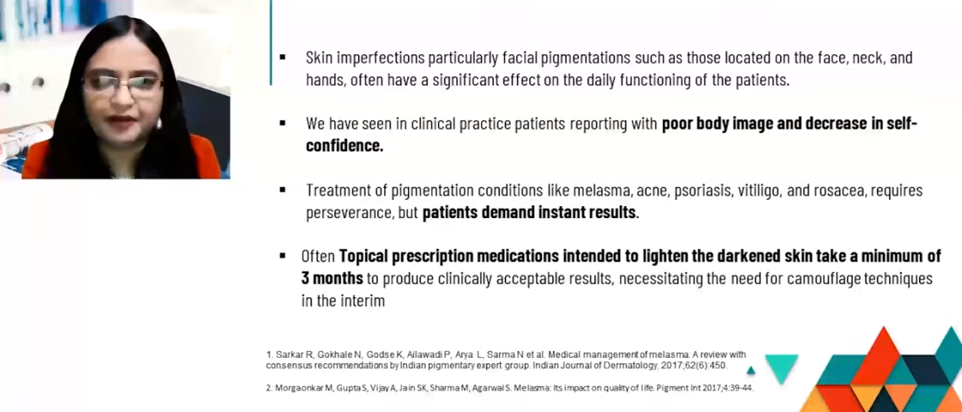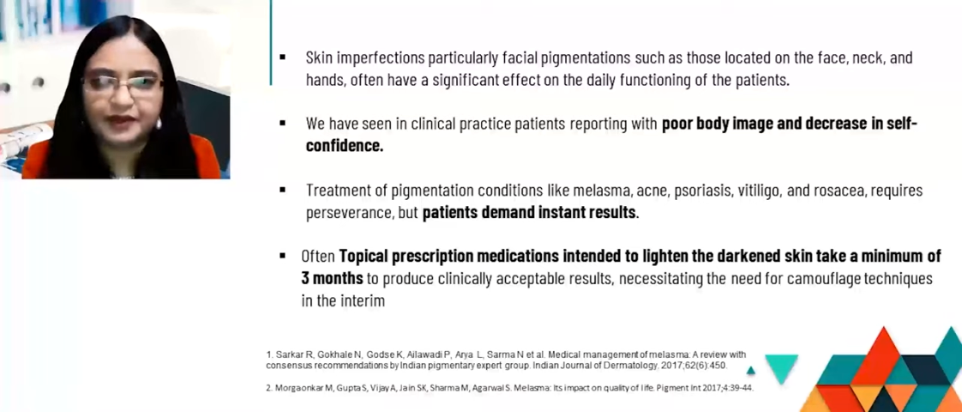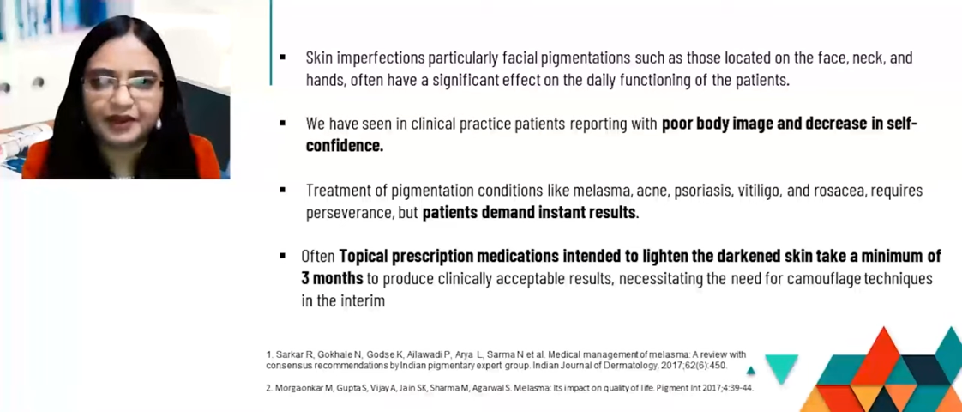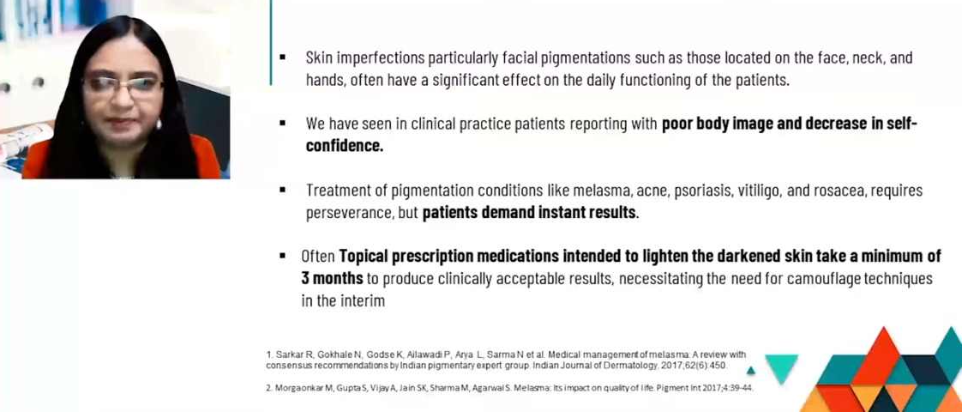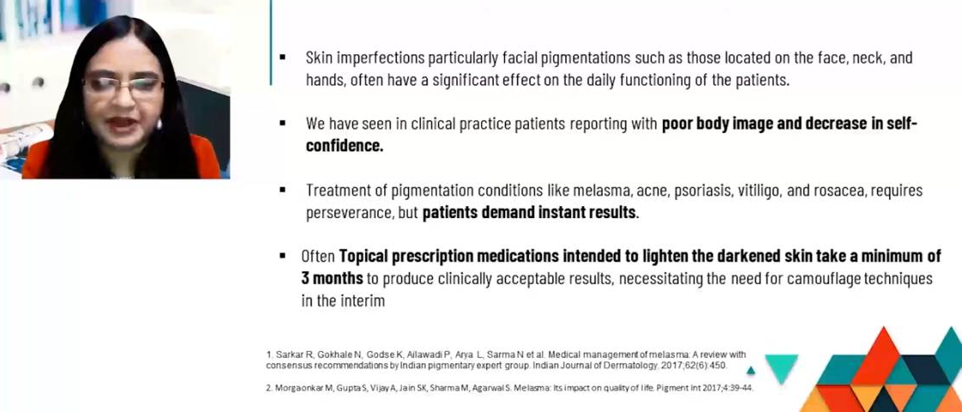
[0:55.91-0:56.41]

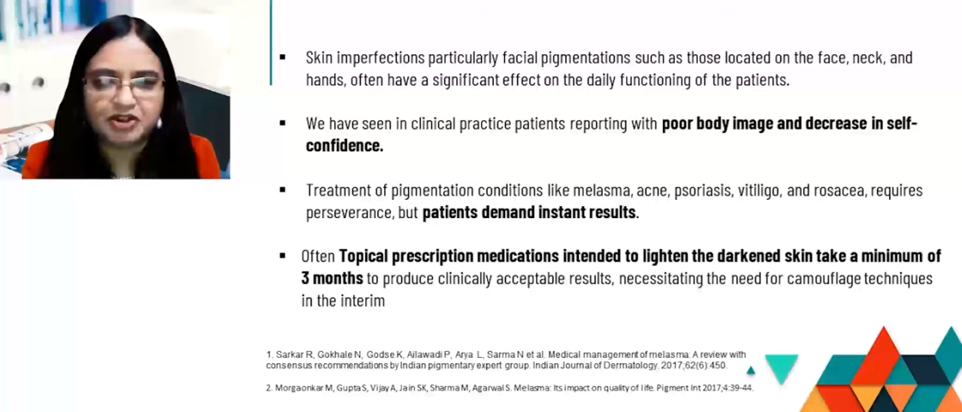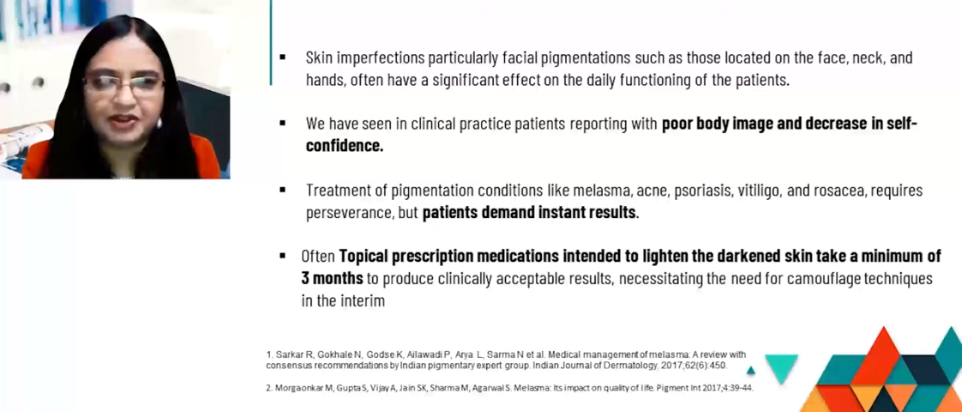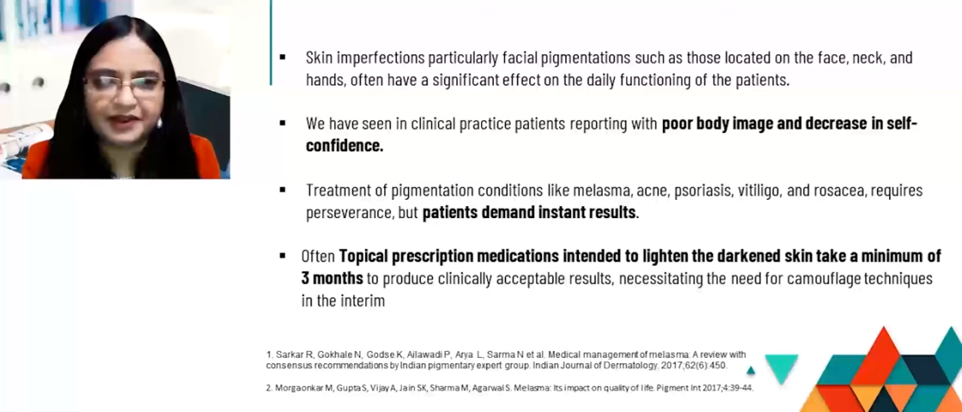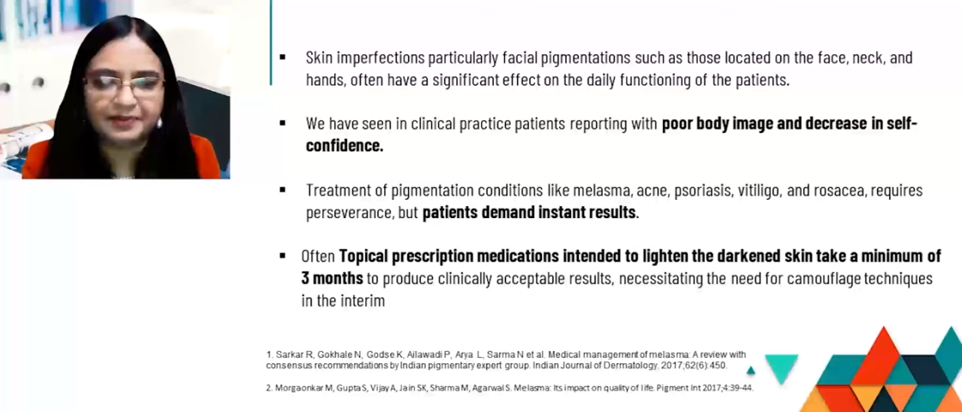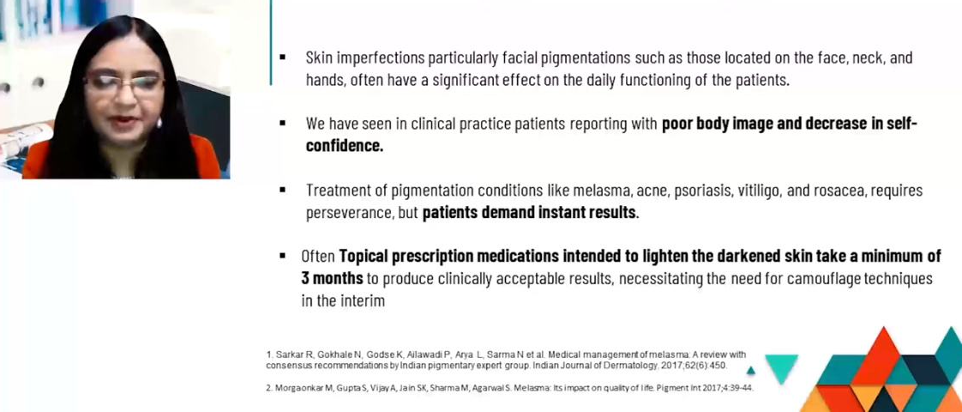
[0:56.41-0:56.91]
of the
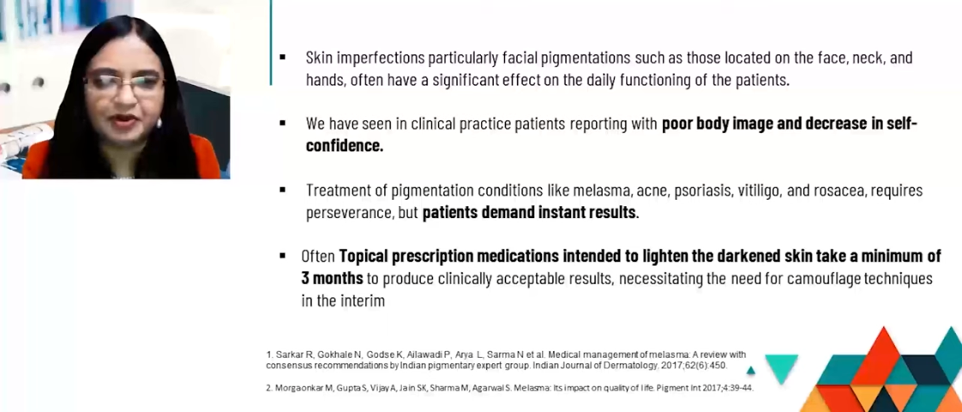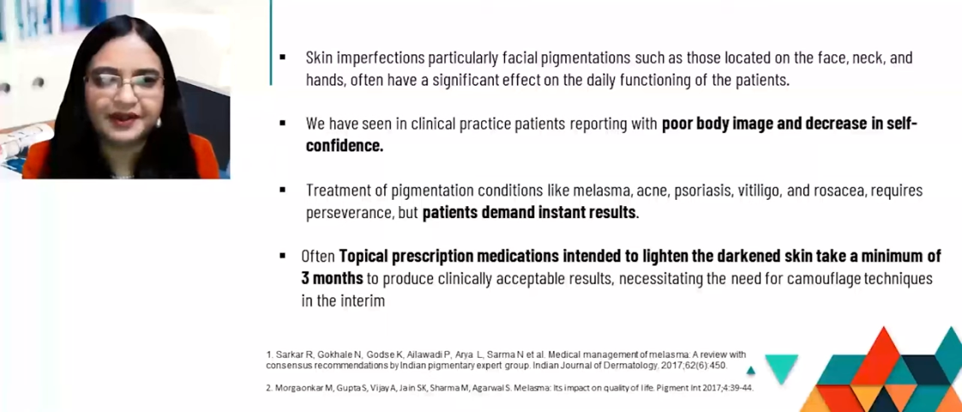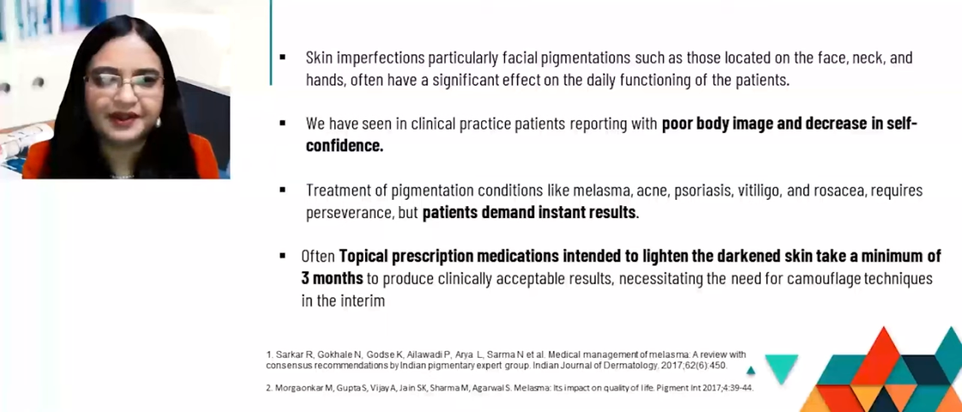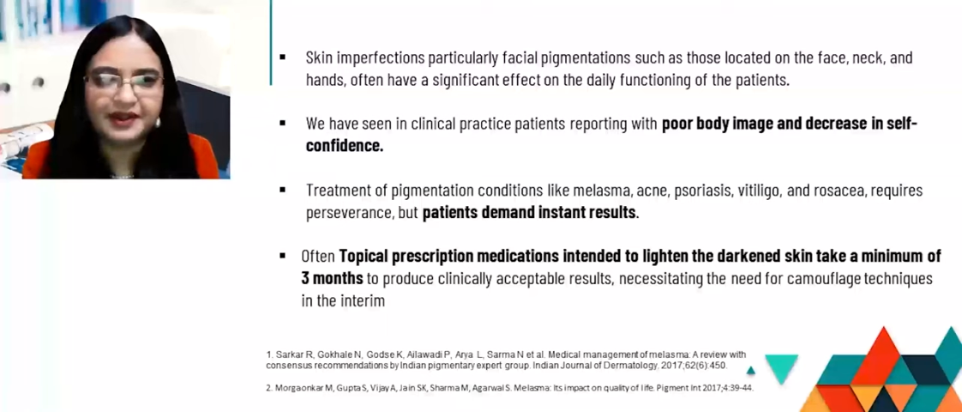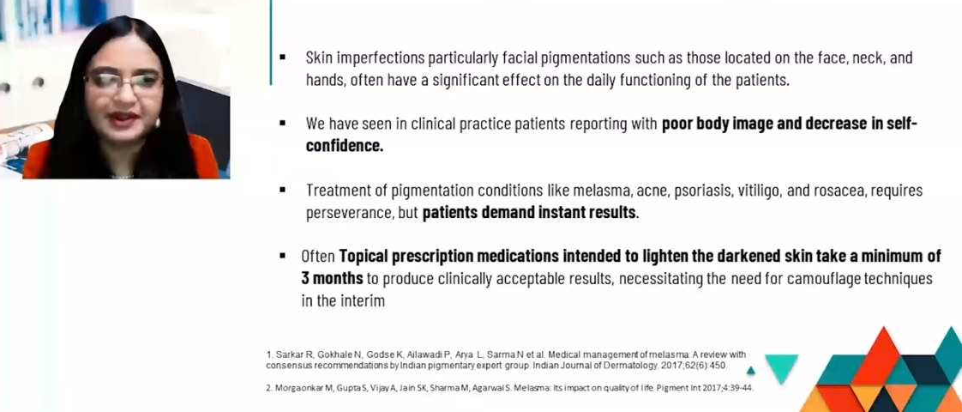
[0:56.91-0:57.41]
patients
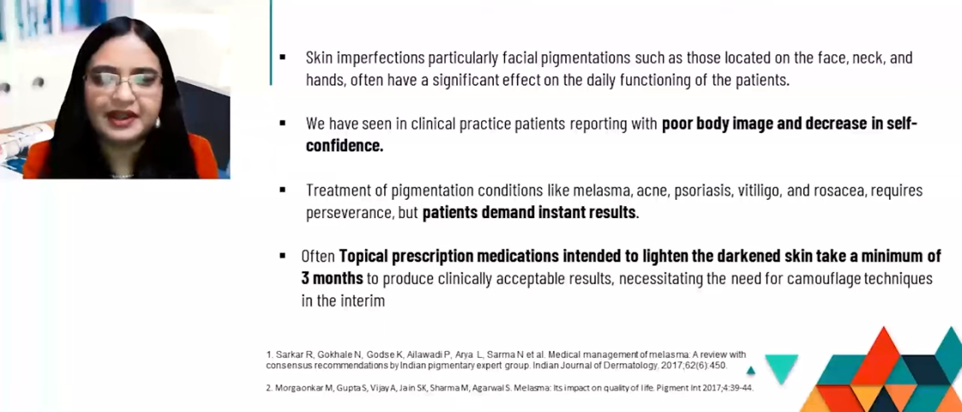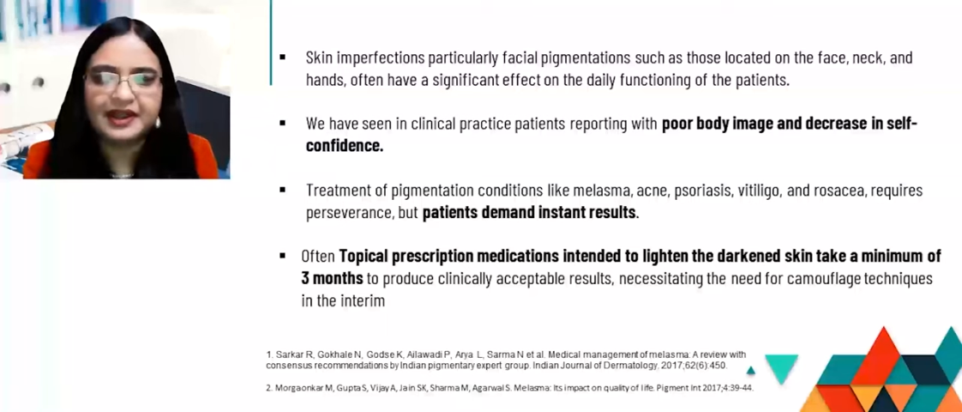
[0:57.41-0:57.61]
because